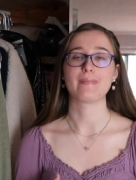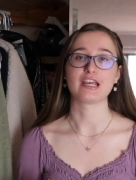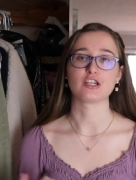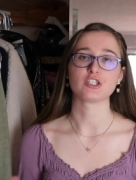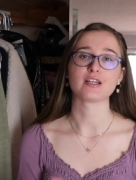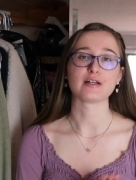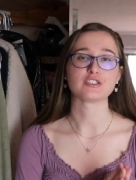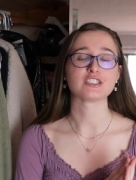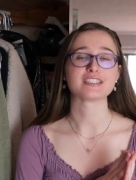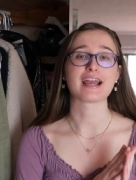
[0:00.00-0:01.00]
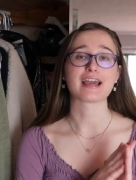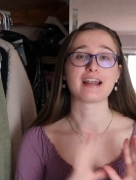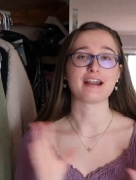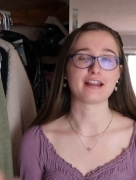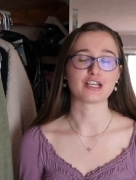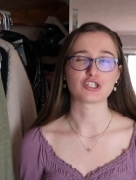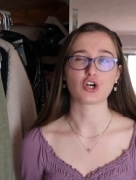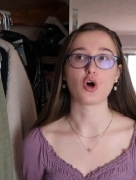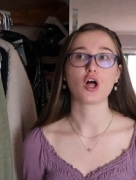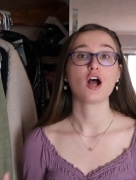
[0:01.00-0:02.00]
making sure that was just like an
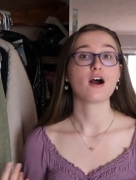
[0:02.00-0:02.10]
initial